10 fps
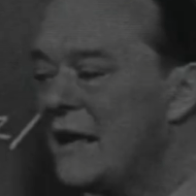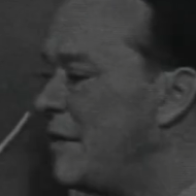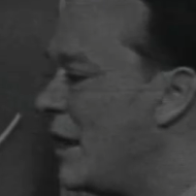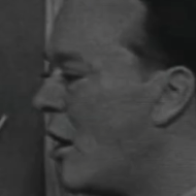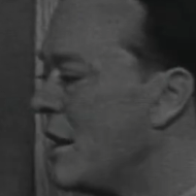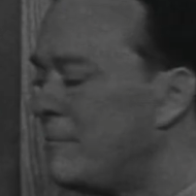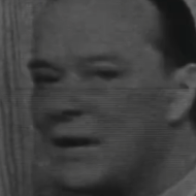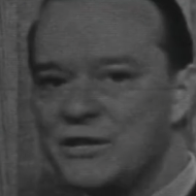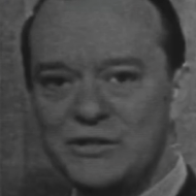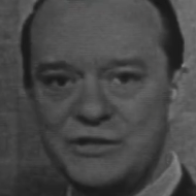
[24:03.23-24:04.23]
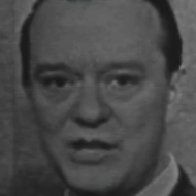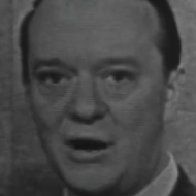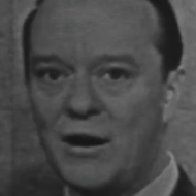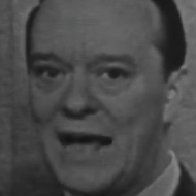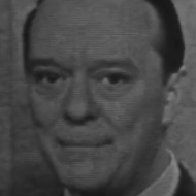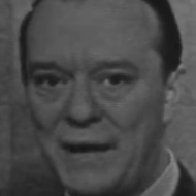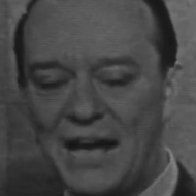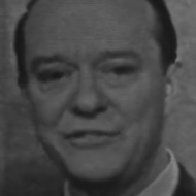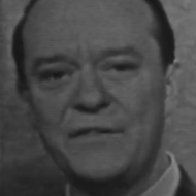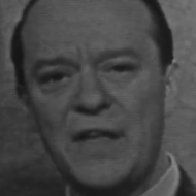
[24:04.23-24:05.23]
They aren't pictures, they aren't
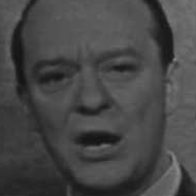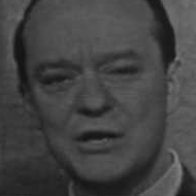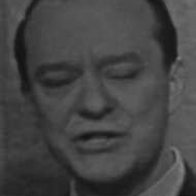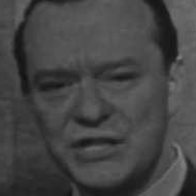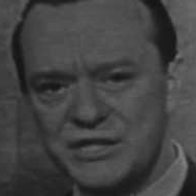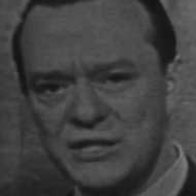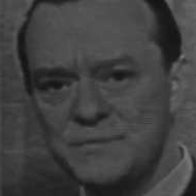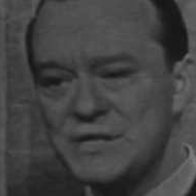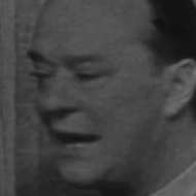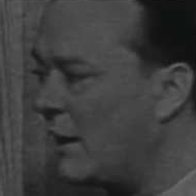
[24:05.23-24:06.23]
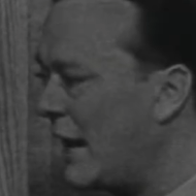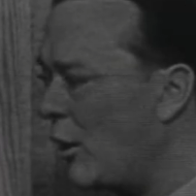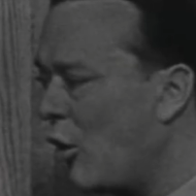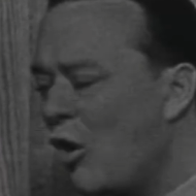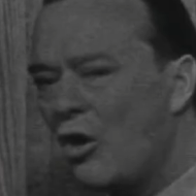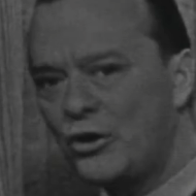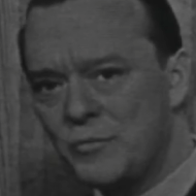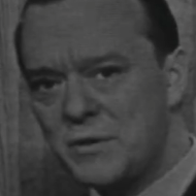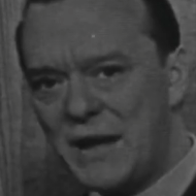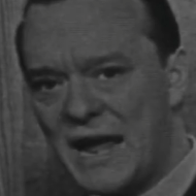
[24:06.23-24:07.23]
haphazard, they are systems, and like all
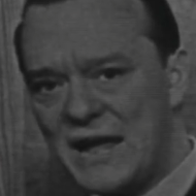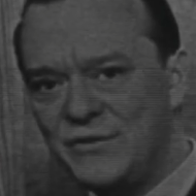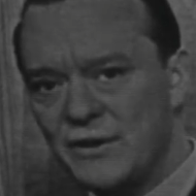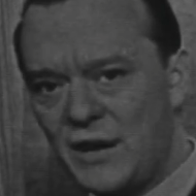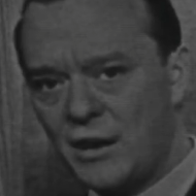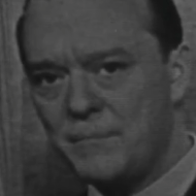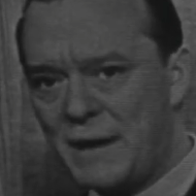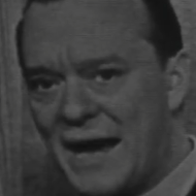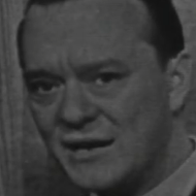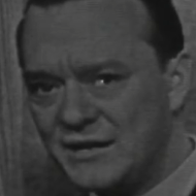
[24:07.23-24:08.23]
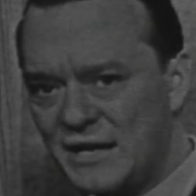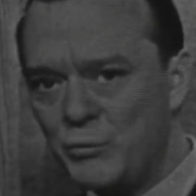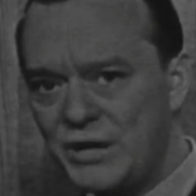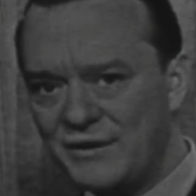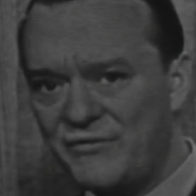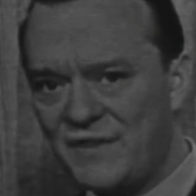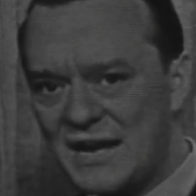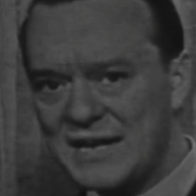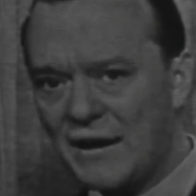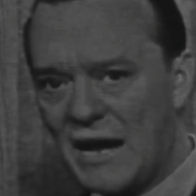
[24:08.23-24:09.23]
human behavior, they are patterned, and we can
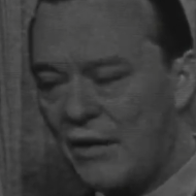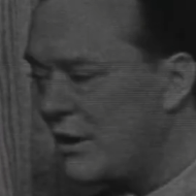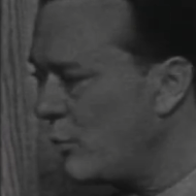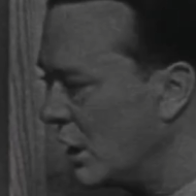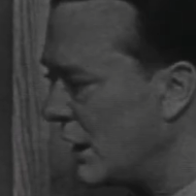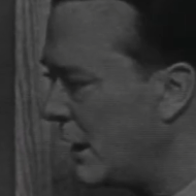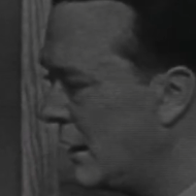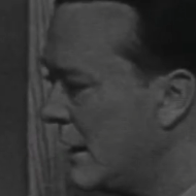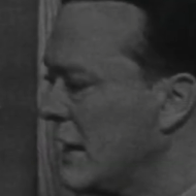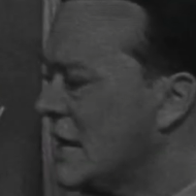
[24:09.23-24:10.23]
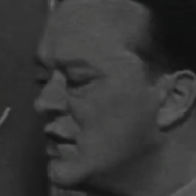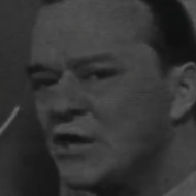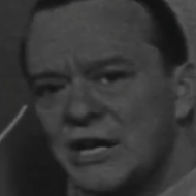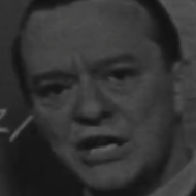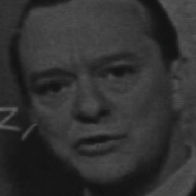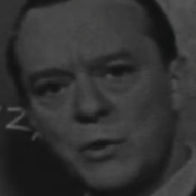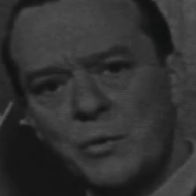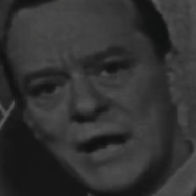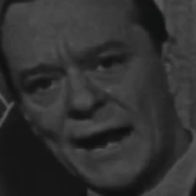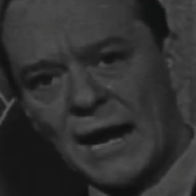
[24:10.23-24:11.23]
find out how they work. Just as when
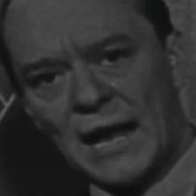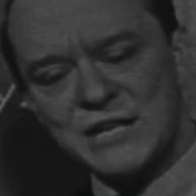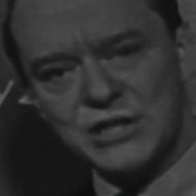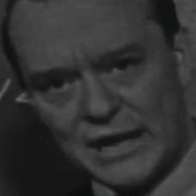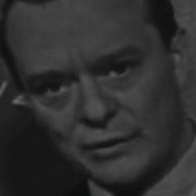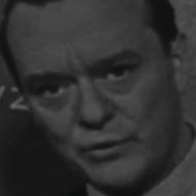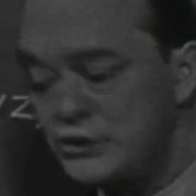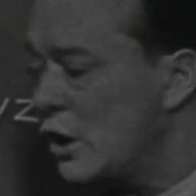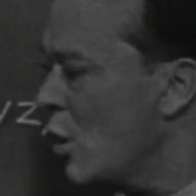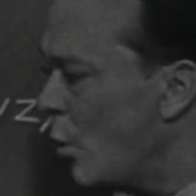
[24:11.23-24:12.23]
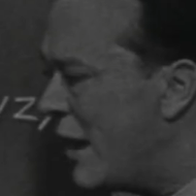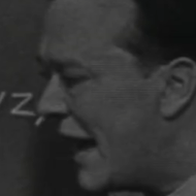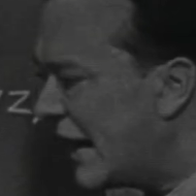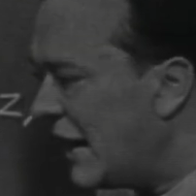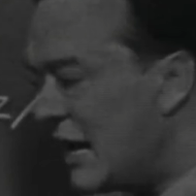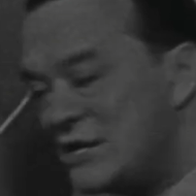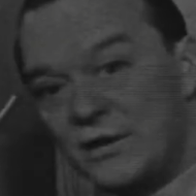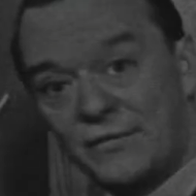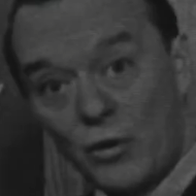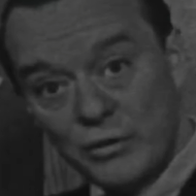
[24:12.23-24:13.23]
we analyze language, we analyze
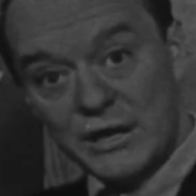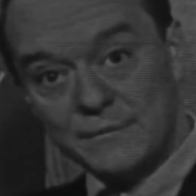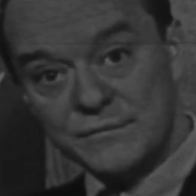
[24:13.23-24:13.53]
the phonemes.